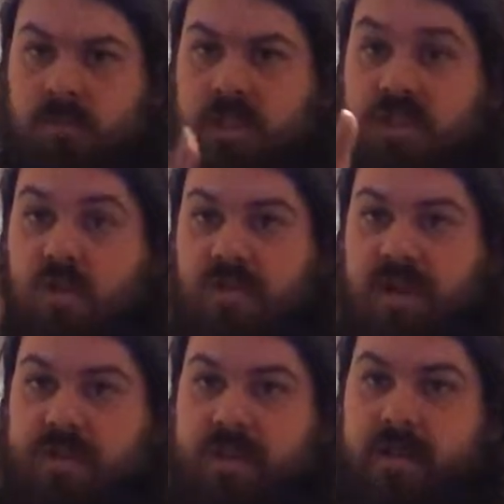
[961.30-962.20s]
It's not
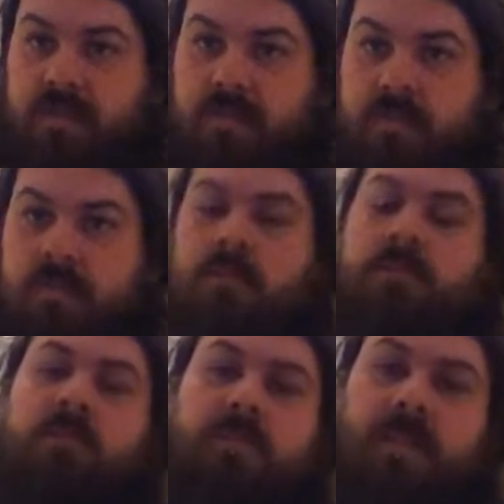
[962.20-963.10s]
Victory,
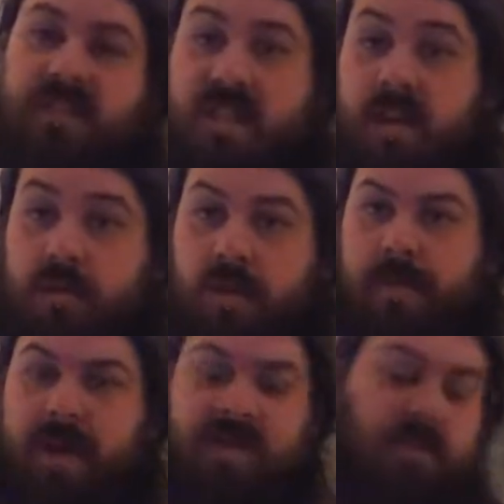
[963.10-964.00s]
because they don't do
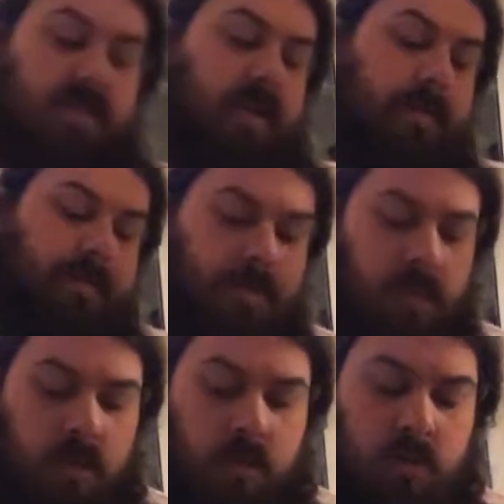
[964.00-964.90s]
bass amps yet,
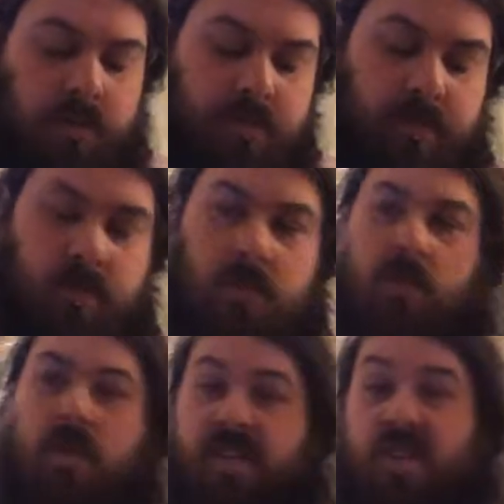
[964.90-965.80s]

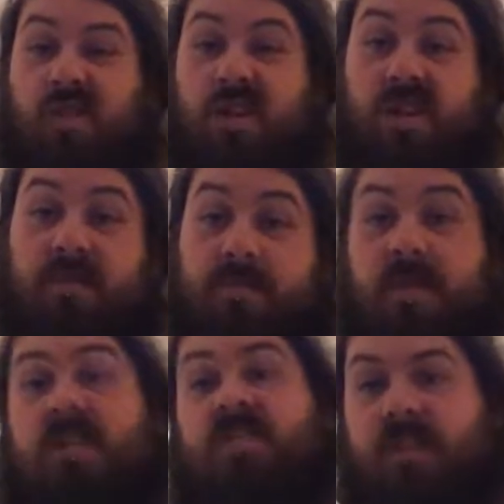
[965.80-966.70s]
and they're not gonna,
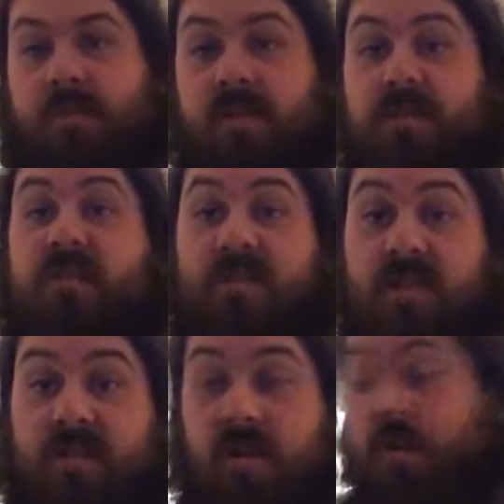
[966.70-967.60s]
because let's be honest, it's a guitar